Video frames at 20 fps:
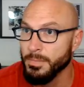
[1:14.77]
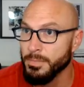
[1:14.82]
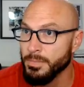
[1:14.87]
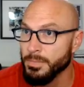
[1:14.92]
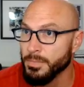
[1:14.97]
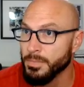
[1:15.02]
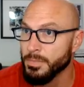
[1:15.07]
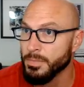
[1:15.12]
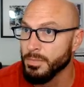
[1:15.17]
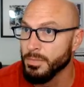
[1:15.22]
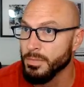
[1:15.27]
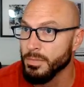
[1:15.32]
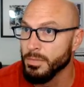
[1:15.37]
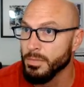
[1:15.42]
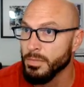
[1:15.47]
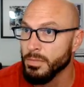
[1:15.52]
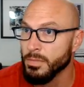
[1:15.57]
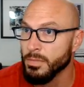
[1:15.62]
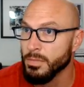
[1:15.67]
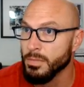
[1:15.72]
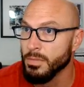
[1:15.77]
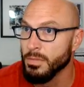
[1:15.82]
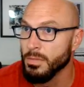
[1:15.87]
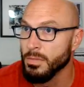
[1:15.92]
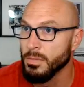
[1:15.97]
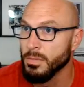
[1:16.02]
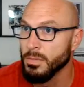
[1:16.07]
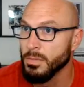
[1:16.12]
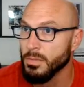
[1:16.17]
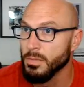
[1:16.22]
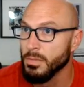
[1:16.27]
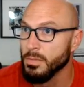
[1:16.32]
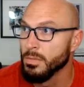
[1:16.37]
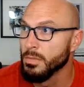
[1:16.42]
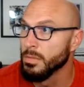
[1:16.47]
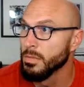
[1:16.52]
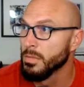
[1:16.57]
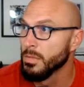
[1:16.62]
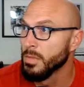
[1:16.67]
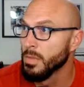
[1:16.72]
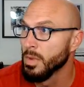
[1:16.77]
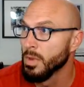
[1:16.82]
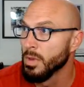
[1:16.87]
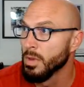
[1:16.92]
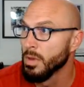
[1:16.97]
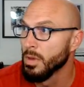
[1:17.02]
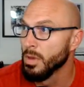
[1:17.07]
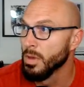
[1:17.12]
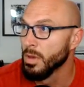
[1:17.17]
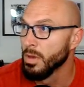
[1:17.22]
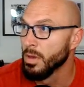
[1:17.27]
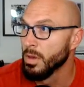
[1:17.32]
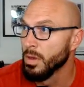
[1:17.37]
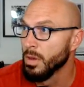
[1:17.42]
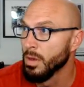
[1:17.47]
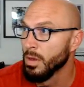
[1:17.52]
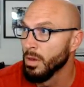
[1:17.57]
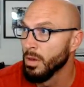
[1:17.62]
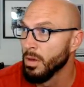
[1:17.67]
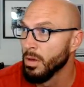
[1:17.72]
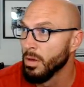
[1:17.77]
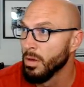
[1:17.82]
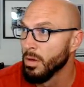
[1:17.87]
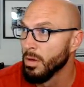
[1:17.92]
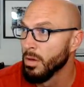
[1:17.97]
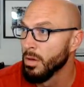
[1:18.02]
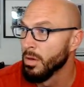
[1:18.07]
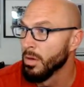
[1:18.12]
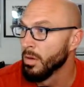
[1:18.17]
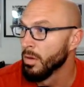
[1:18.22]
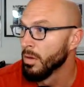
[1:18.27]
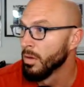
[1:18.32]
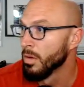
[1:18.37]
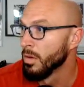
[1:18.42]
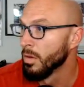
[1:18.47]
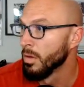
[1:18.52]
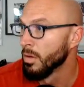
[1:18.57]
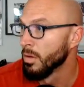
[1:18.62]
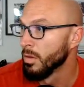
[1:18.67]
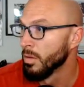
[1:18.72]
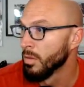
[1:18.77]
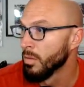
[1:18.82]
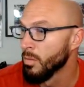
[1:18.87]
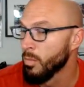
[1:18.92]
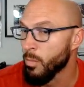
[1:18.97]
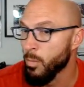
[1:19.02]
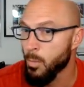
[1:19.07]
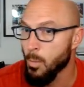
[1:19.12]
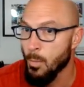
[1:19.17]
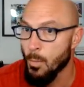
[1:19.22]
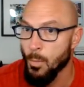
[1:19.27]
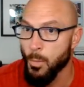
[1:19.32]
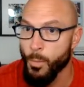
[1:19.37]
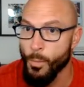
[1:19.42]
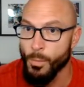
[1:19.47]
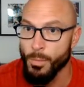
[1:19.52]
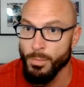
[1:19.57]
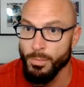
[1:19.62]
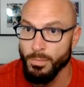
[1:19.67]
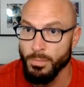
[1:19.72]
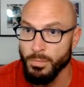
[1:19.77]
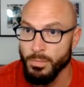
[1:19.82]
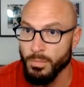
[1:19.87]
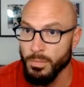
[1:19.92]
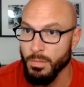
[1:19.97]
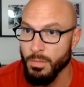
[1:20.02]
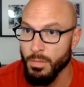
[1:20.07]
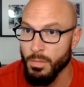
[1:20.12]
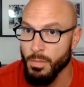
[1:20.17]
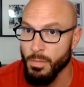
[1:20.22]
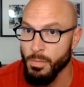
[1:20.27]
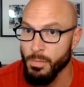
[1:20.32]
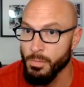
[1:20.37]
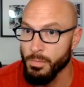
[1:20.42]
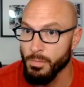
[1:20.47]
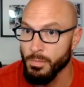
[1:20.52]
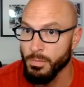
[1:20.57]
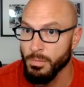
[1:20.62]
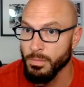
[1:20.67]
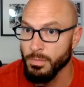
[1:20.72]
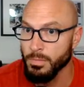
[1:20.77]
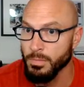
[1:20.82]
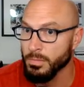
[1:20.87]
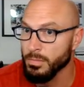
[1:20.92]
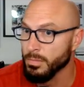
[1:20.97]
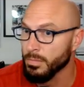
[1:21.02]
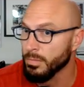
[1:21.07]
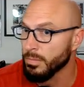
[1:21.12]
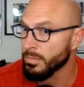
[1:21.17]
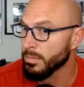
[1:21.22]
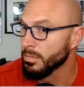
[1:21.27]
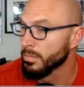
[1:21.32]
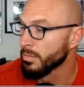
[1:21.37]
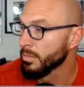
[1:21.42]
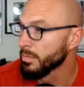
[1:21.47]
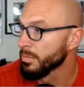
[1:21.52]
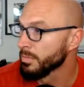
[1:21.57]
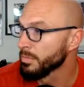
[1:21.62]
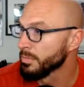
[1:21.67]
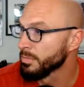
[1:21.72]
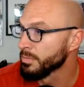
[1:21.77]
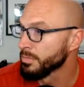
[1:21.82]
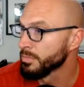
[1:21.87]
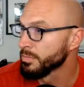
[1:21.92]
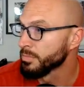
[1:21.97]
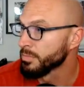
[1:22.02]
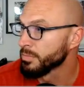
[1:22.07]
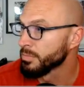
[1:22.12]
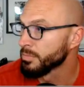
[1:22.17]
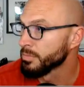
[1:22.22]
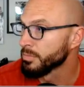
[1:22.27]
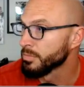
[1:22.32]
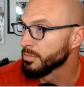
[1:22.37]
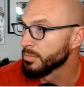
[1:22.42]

No one is speaking in this clip.